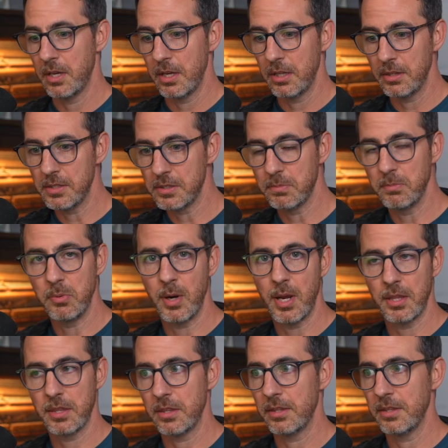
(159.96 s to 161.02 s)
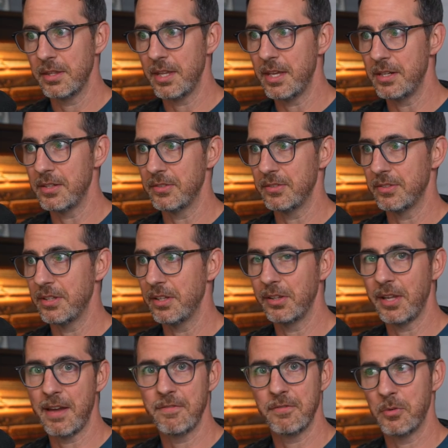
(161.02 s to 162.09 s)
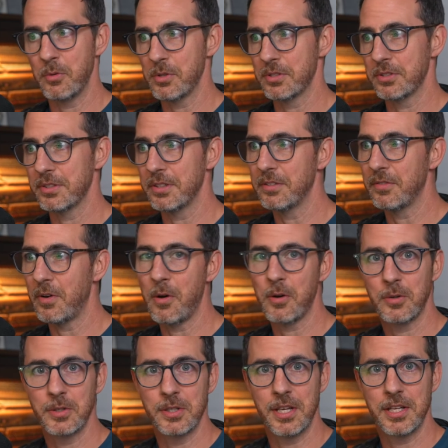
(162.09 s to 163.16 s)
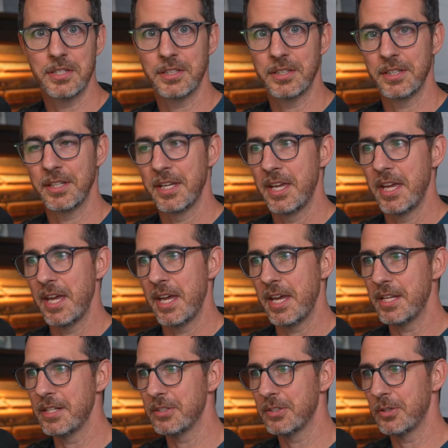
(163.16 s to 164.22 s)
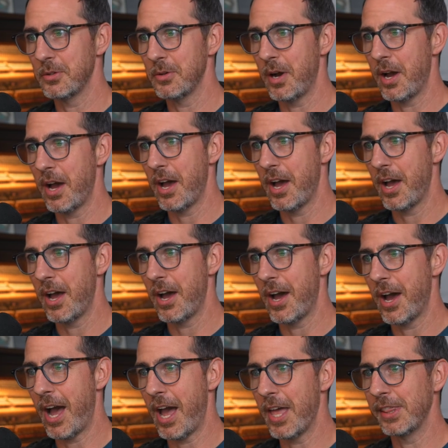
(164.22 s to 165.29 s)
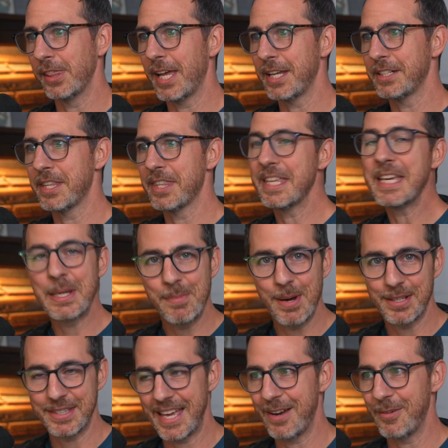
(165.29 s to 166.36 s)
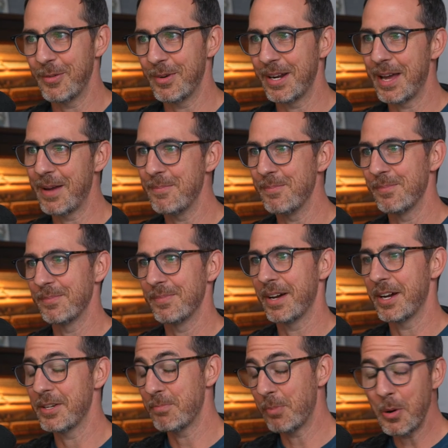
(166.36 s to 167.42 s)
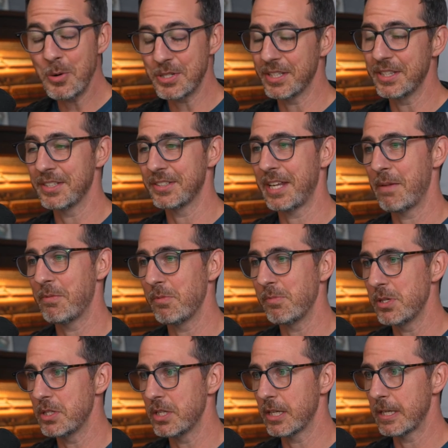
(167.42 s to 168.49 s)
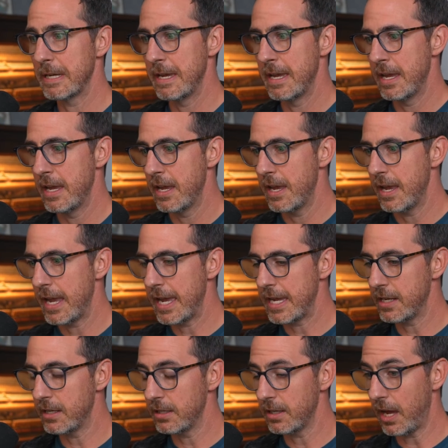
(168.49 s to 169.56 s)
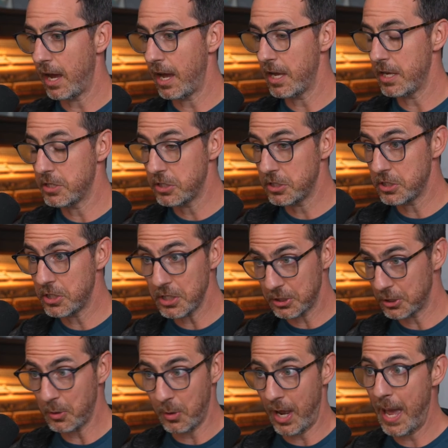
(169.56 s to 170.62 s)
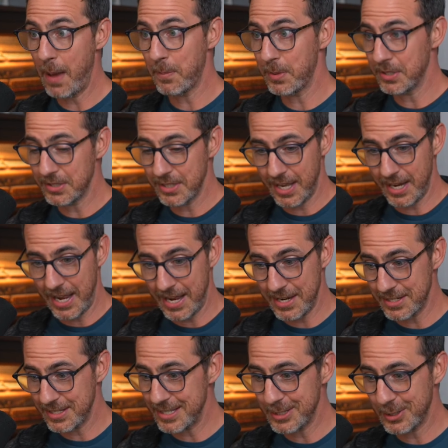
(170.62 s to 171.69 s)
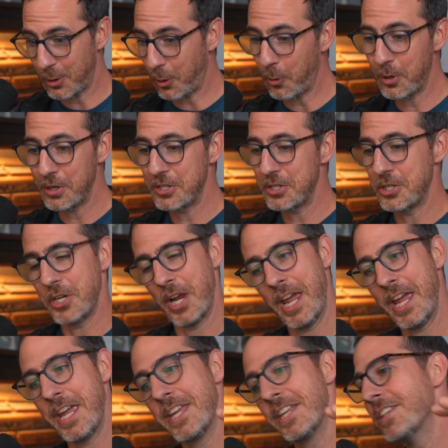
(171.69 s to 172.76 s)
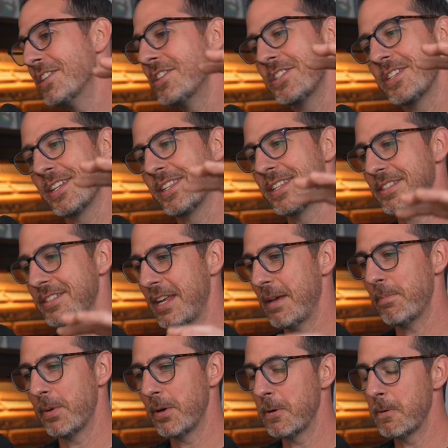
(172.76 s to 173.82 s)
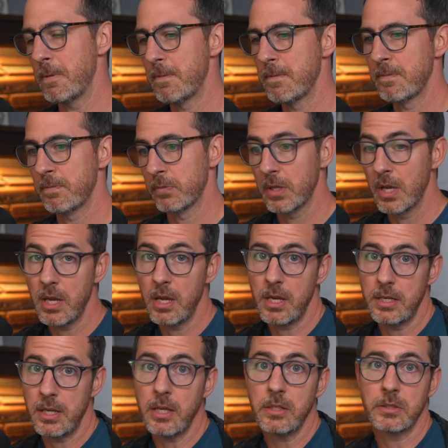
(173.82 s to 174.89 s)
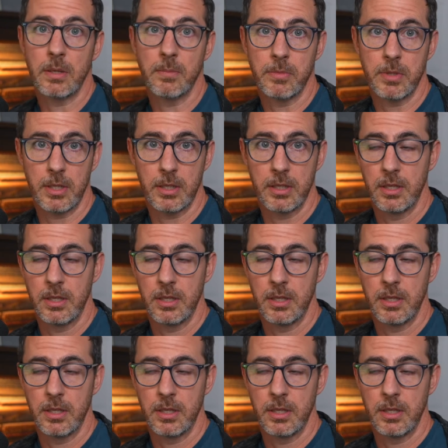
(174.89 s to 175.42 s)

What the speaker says: this breath that is the life force of all creation. And so I like to think about that when I'm approaching this type of music. And it's just so happens that as these chords change in this tempo, it does something.